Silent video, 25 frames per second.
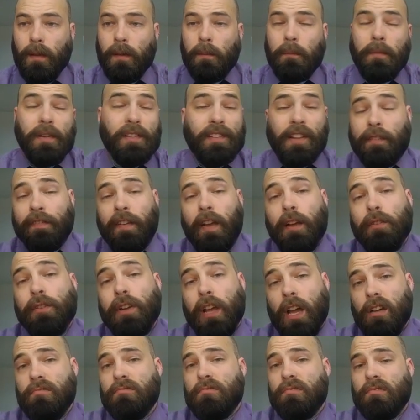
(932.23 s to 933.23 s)
Because I found
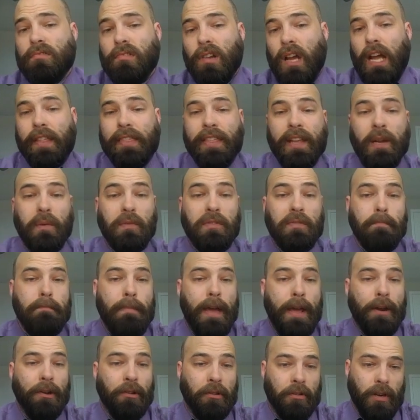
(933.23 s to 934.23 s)
out, I think it was
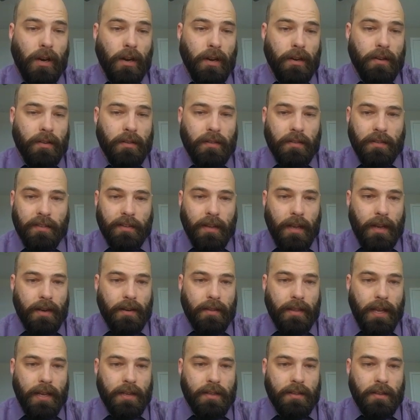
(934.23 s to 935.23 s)
Metalgarn,
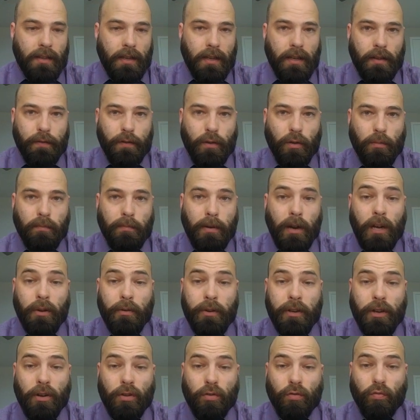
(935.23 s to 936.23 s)
said that if you
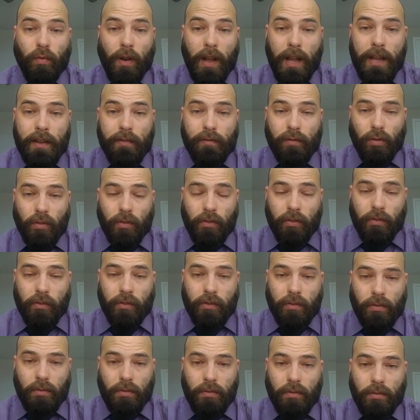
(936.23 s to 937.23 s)
embargo your
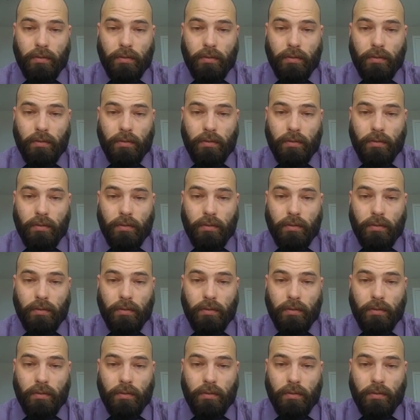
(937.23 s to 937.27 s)
rivals,